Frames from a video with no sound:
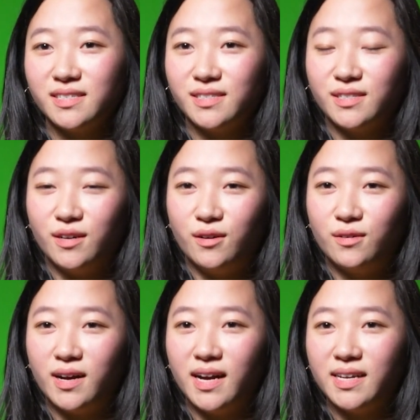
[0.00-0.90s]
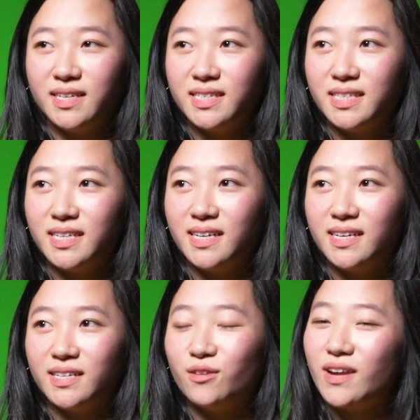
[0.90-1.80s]
So I
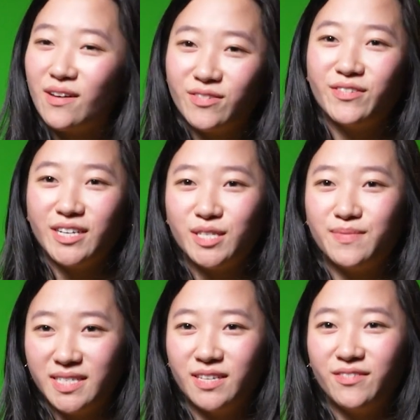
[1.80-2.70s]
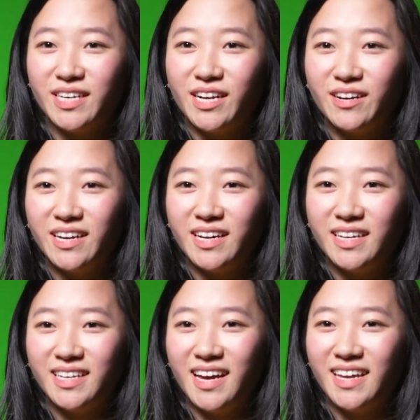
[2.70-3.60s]
don't have a very specific area
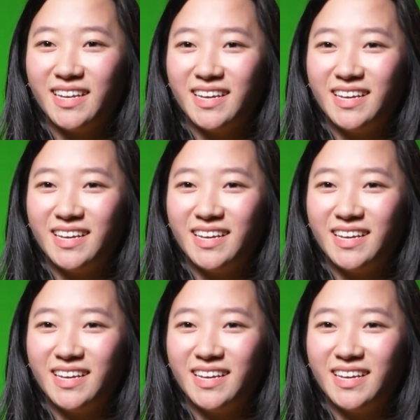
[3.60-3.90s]
yet.